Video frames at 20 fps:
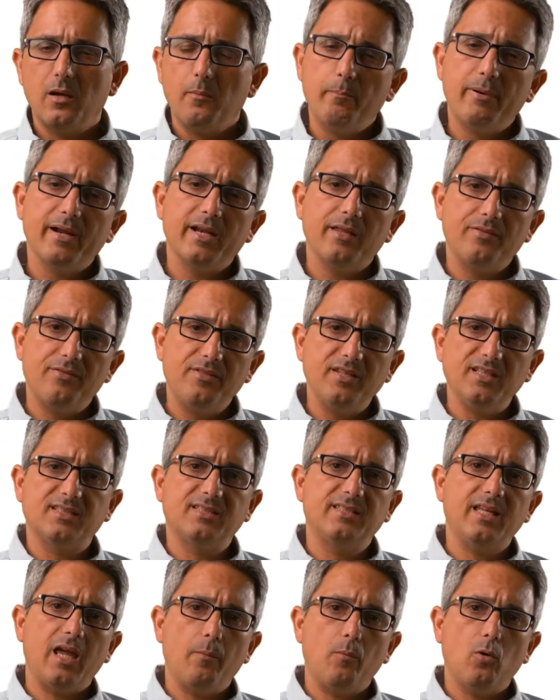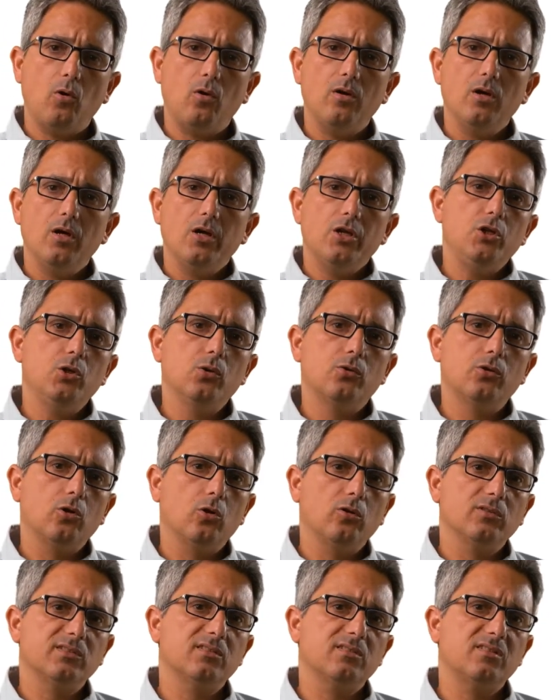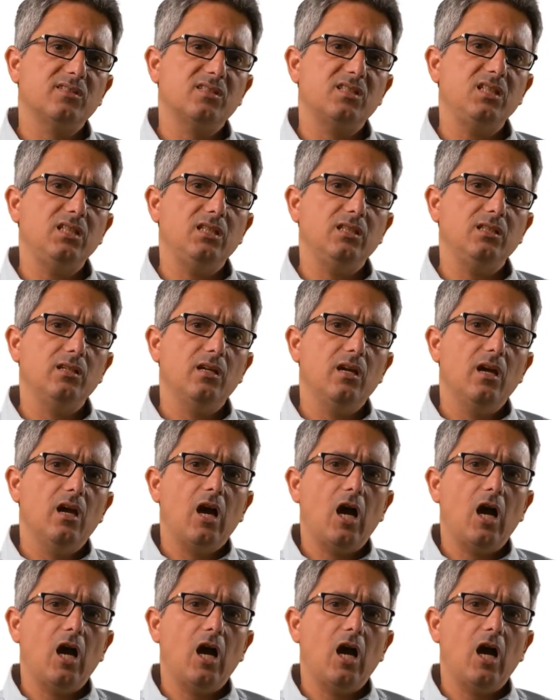But in this demo, you could also see